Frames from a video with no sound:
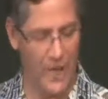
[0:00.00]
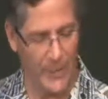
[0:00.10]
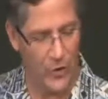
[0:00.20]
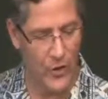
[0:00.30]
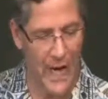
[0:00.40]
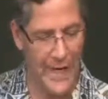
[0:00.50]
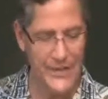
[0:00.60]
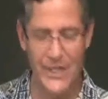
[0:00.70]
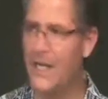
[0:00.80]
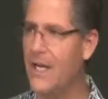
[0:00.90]
chapter
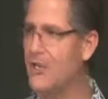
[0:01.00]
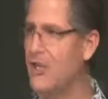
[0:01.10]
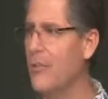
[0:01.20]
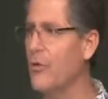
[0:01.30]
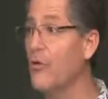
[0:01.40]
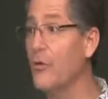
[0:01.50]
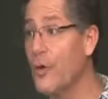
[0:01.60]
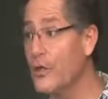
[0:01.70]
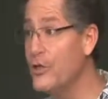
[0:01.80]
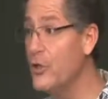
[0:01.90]
19, and chapter
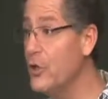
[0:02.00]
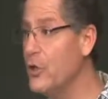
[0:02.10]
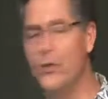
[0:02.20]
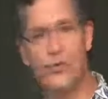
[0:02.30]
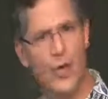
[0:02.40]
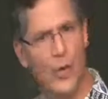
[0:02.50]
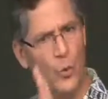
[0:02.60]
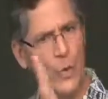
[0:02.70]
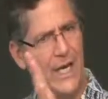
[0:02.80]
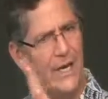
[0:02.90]
32, and you start
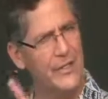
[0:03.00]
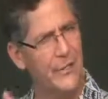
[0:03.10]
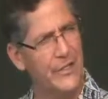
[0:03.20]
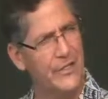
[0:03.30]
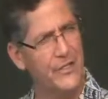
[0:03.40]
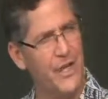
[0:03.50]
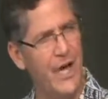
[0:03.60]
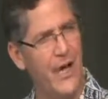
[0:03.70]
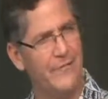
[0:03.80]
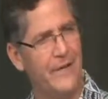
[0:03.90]
reading some of the
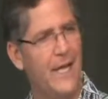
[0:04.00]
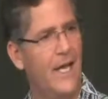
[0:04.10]
stuff,